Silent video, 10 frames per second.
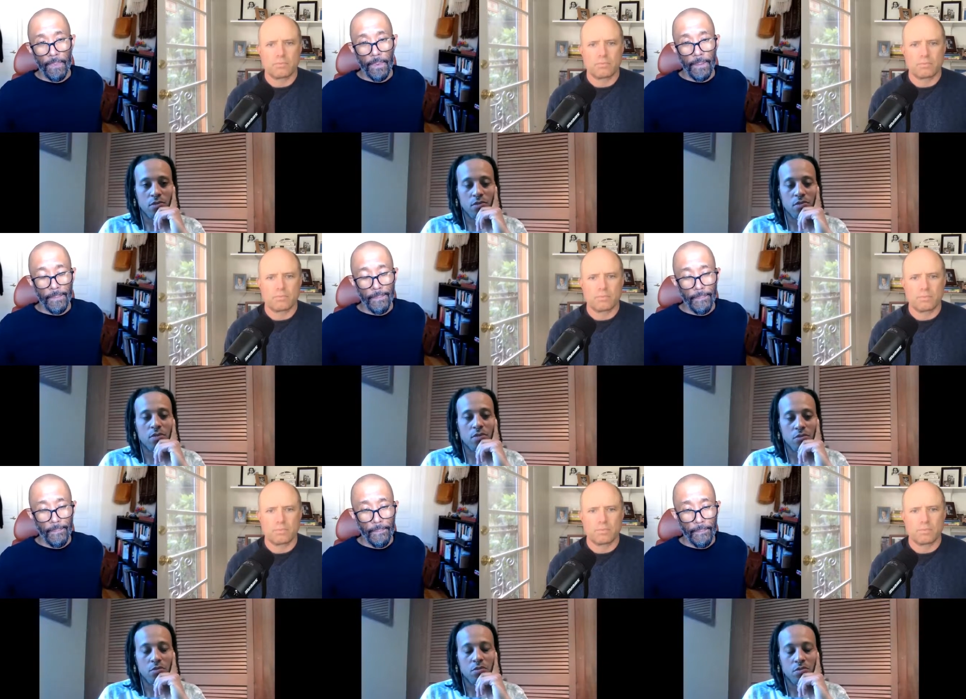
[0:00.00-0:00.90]

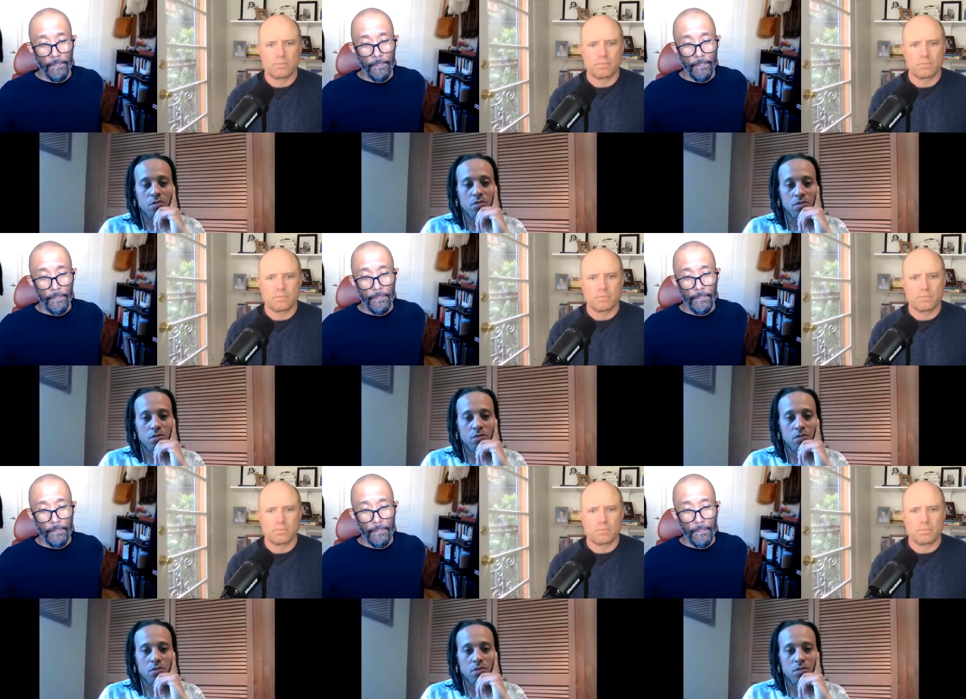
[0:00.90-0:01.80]
Speaker 1: Yeah.
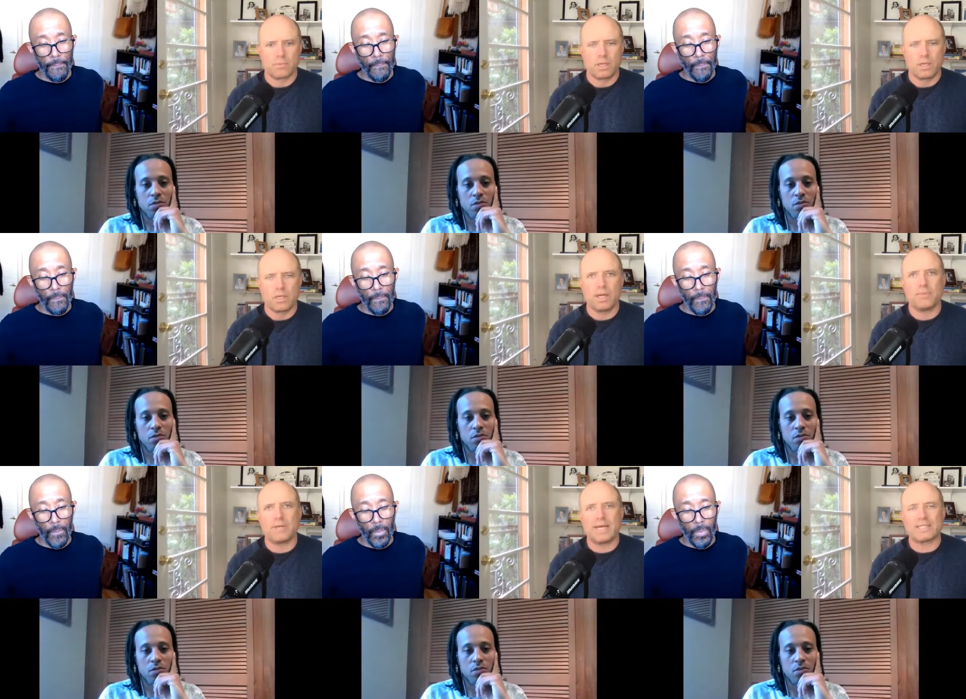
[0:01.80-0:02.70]

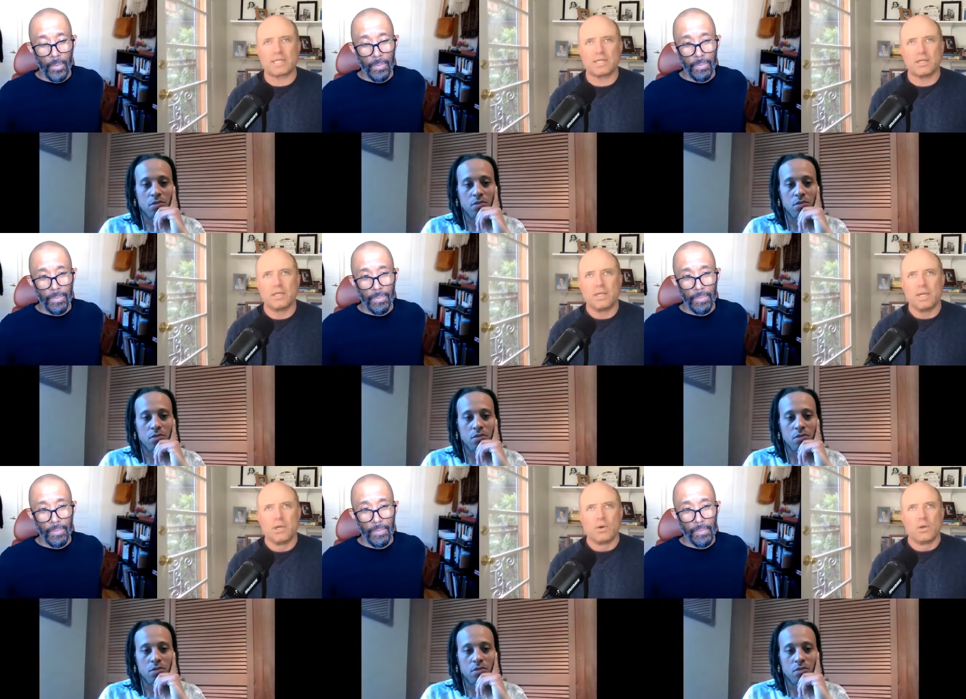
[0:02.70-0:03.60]
Yeah, I've been asking
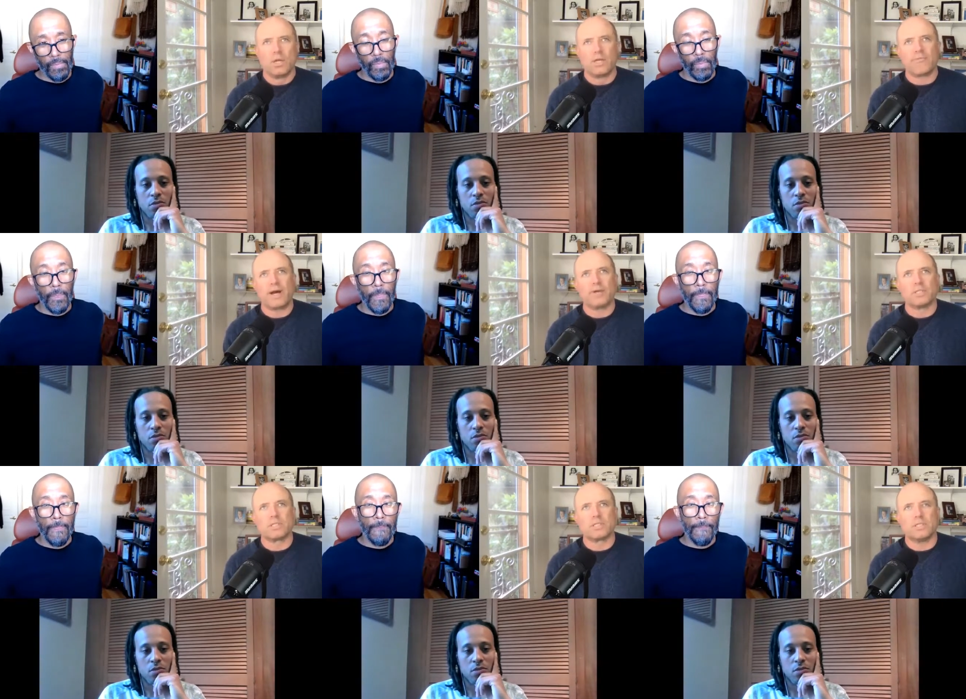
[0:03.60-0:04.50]
if I
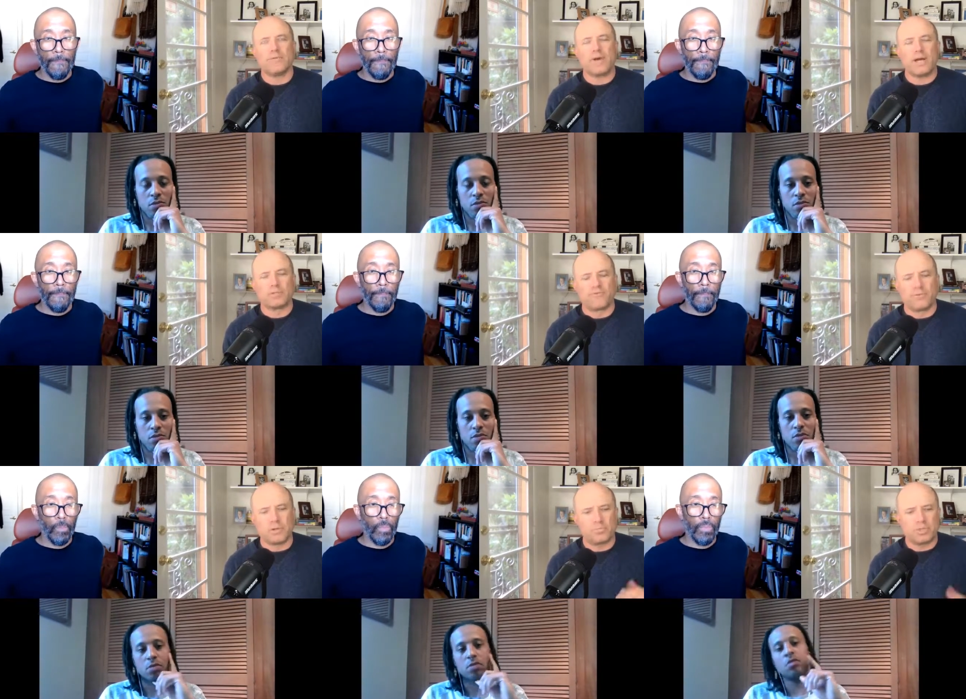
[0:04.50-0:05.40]
was if I was
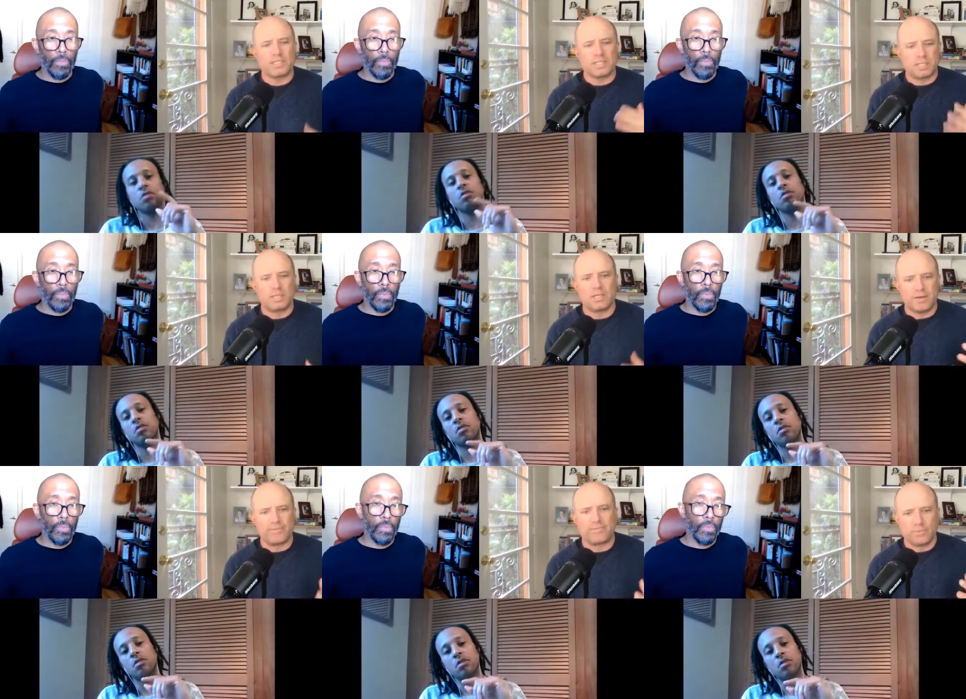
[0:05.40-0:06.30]
fully present to
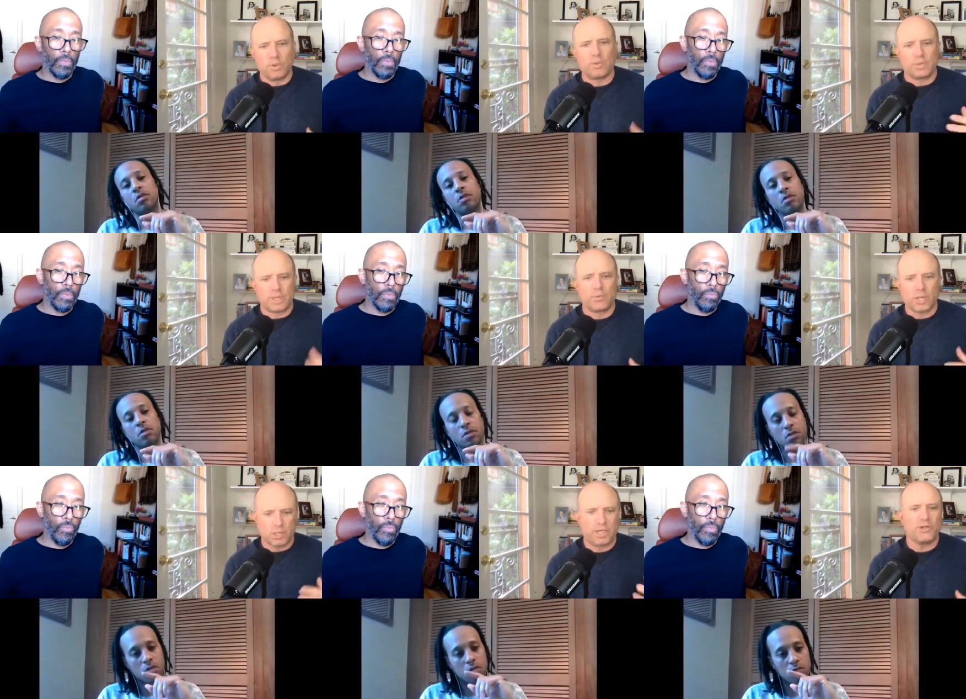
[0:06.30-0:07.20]
love, what what
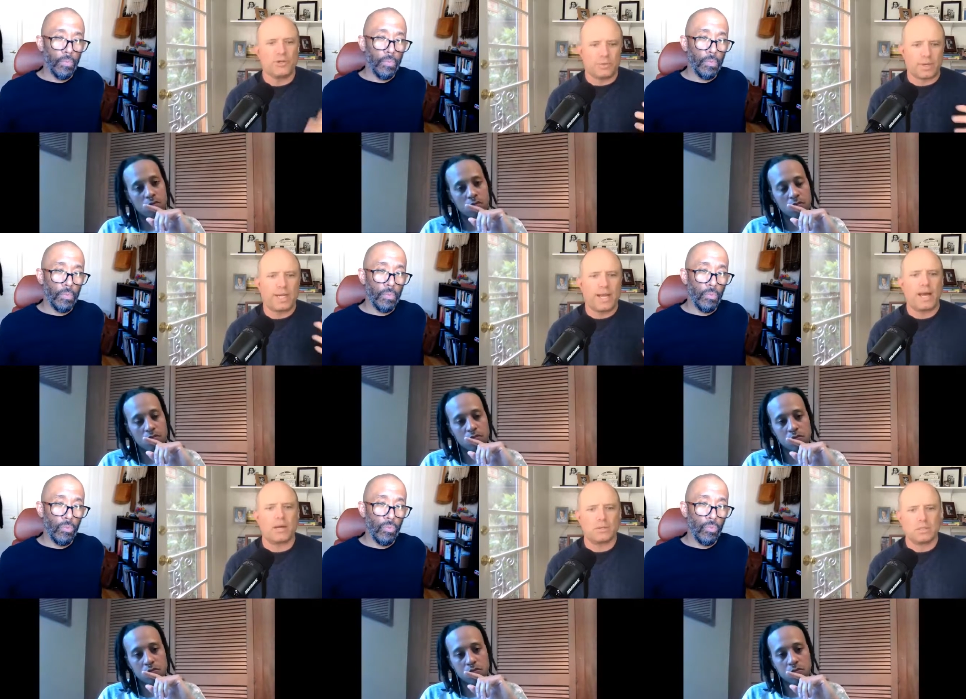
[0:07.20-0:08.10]
what could I do right
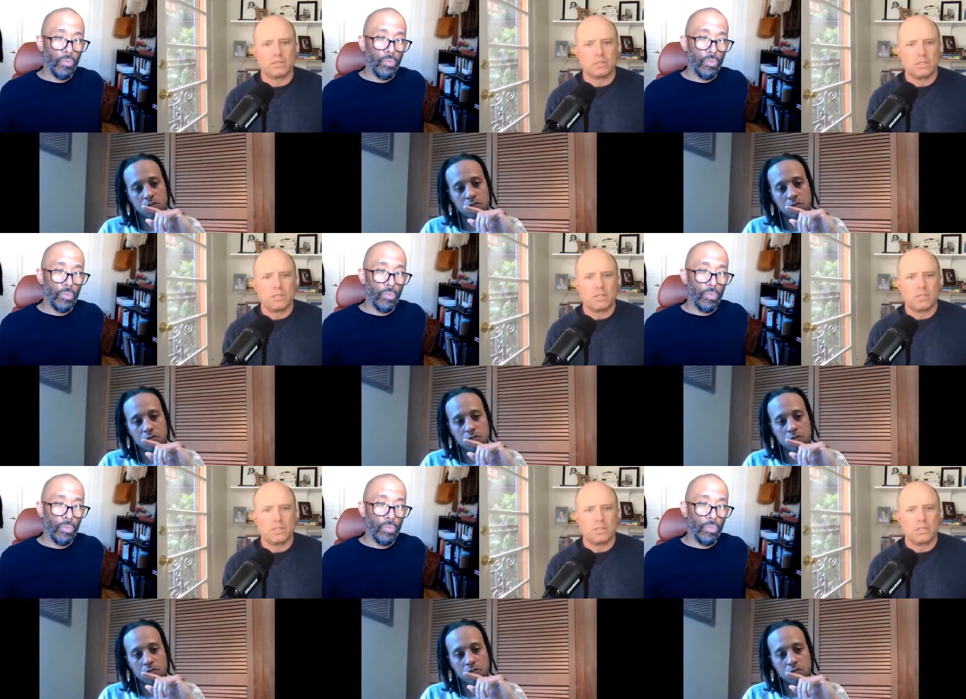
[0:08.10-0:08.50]
now?